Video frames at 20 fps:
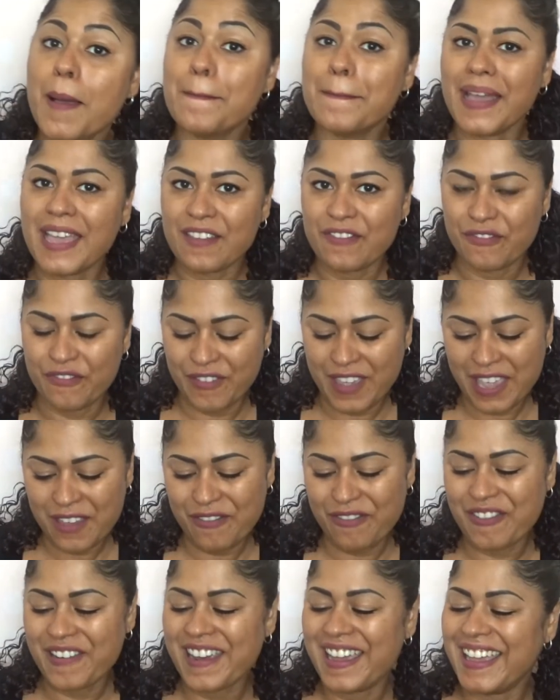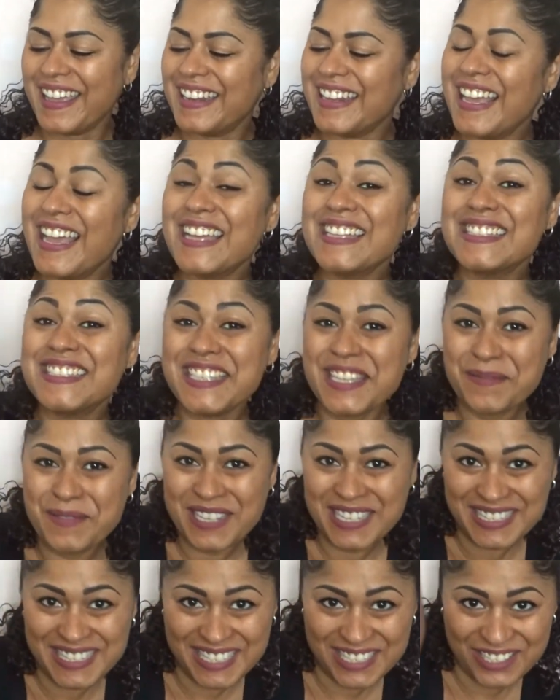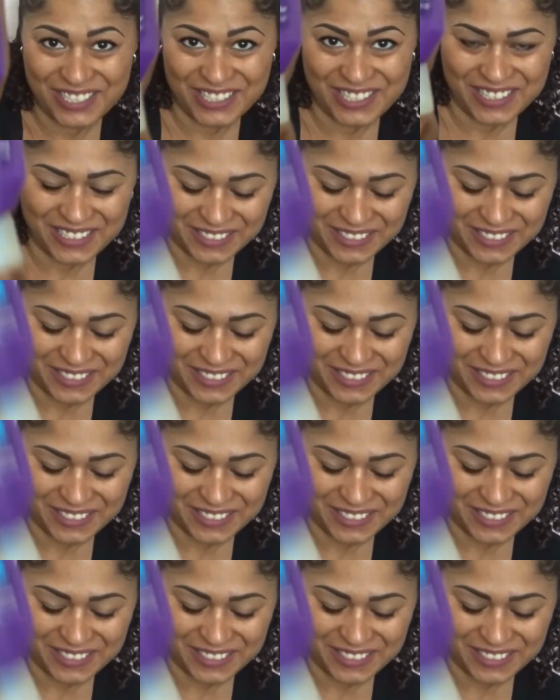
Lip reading: my favorite deep conditioner,